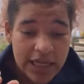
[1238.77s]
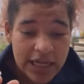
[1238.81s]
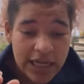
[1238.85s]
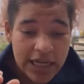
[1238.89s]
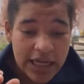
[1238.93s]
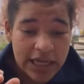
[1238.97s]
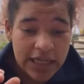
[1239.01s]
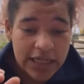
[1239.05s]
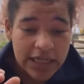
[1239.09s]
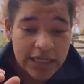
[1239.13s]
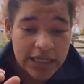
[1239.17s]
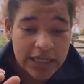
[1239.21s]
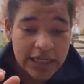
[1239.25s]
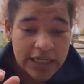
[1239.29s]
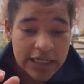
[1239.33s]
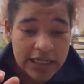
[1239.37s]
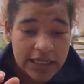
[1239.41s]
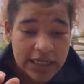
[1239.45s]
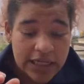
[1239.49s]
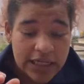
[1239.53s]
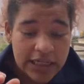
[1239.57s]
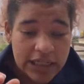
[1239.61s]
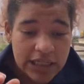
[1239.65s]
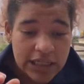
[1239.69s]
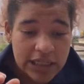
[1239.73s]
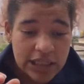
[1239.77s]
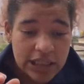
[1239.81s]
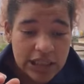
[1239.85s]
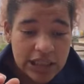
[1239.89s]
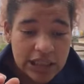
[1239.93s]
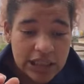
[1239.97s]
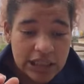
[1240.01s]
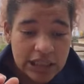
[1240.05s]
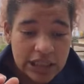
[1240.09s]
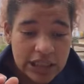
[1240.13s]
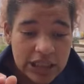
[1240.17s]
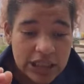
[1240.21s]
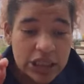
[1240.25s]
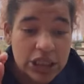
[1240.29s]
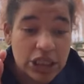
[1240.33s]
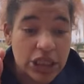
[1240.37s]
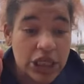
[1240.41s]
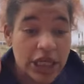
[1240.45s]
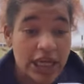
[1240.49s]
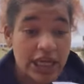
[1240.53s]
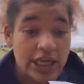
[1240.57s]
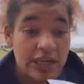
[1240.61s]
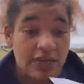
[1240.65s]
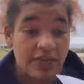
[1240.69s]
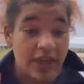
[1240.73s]
the
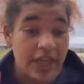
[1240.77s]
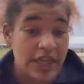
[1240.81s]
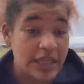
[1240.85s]
kind of